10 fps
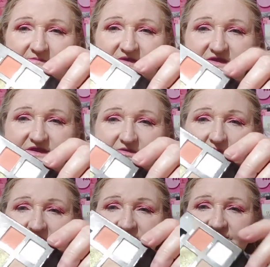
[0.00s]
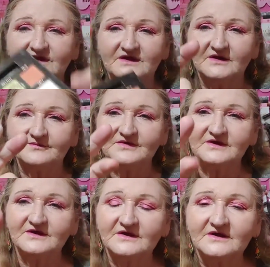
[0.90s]
pinky white thing up
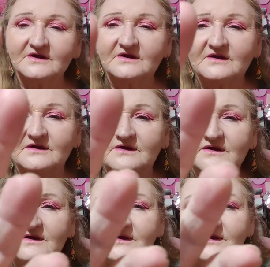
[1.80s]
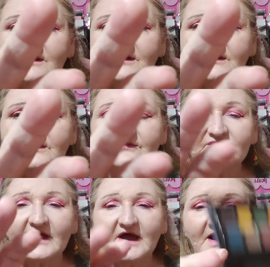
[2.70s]
here
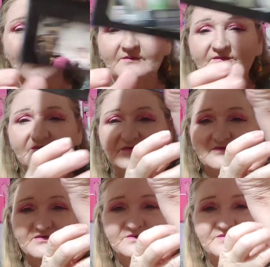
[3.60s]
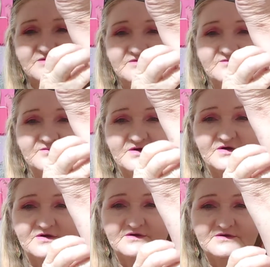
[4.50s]
is absolutely
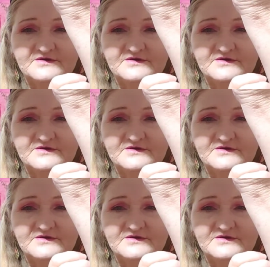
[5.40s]
beautiful.